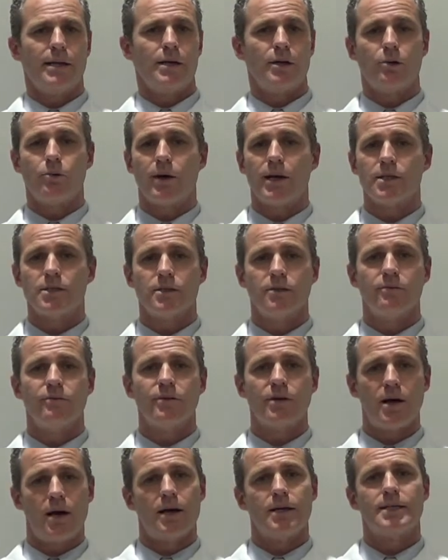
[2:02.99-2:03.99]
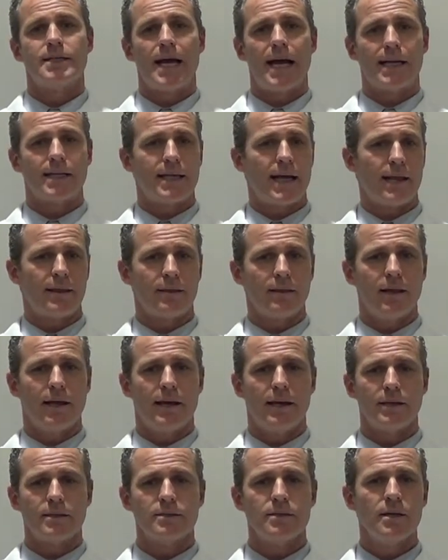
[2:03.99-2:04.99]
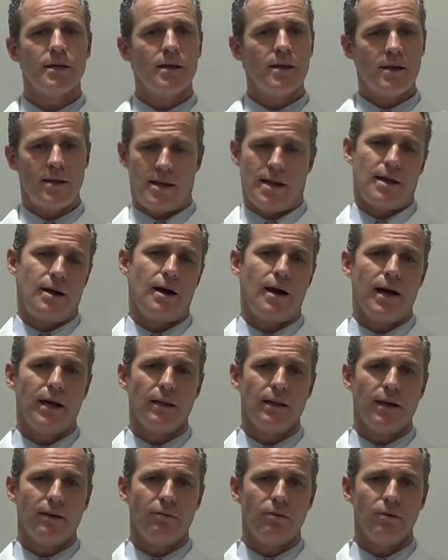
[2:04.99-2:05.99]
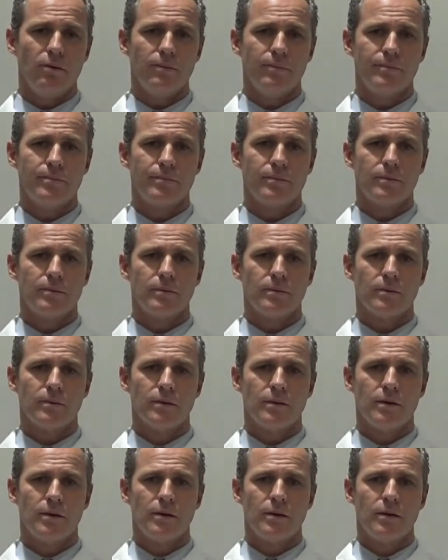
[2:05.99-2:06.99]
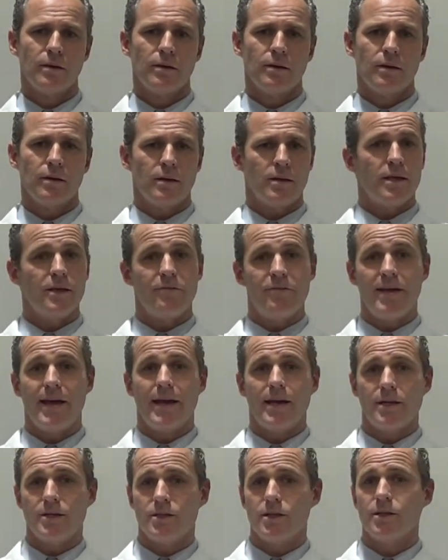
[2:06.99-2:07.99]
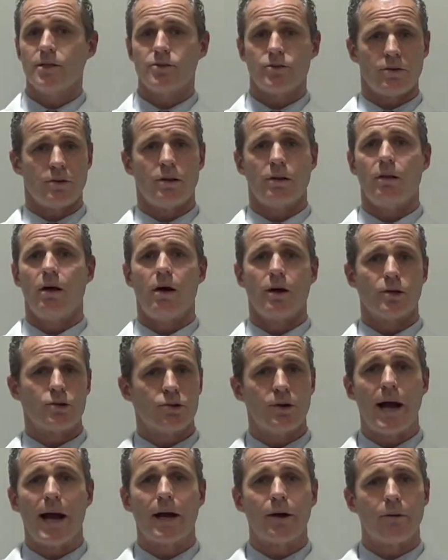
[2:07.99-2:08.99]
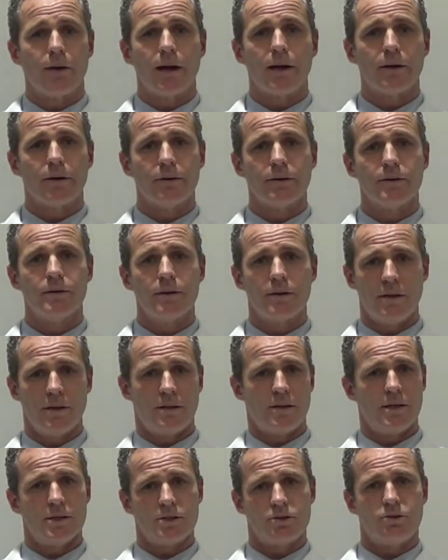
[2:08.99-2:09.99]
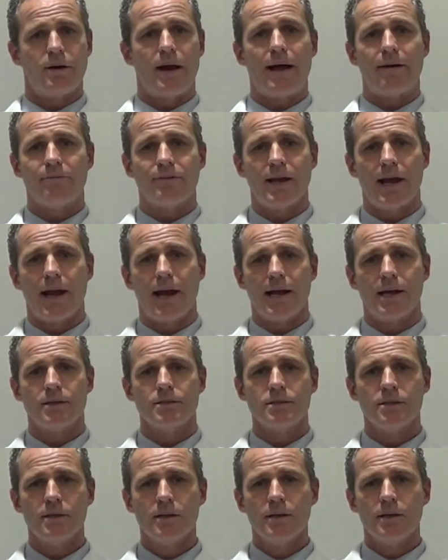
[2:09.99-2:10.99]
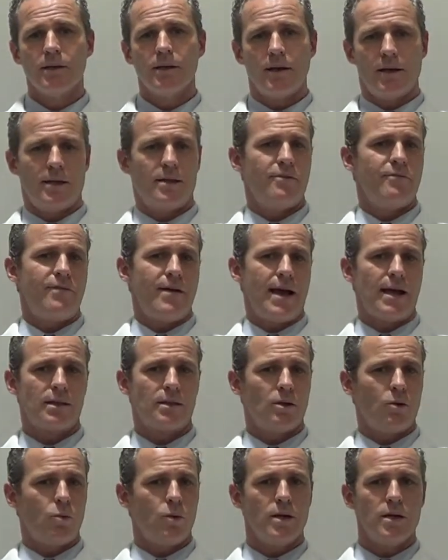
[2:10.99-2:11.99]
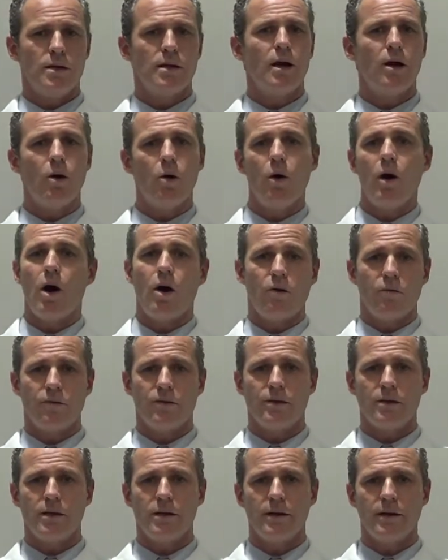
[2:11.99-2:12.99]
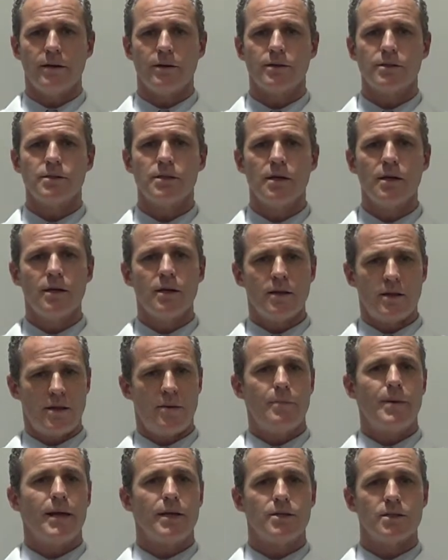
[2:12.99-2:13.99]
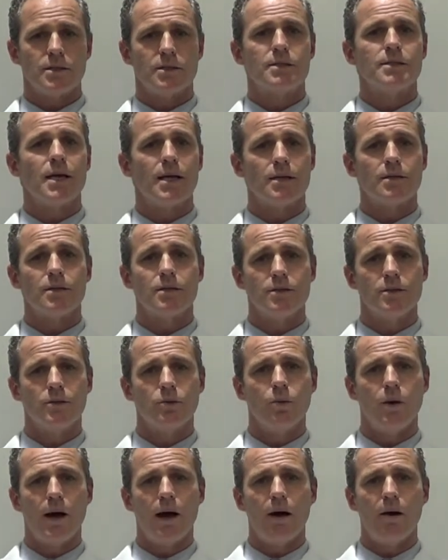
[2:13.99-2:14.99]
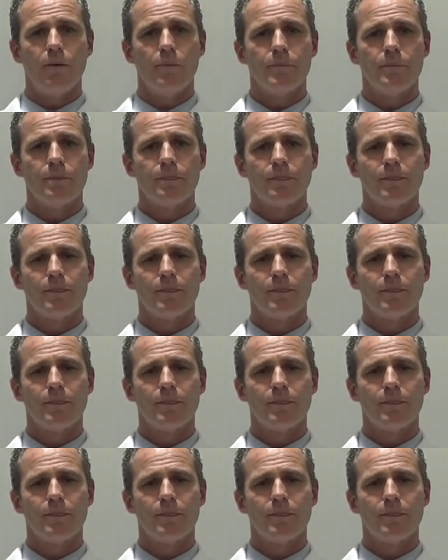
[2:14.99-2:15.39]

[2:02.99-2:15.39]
in aggressive contact athletics at a high level. The advantages of the long track record that this graft has and the fact that we know over the years that patients tend to do well.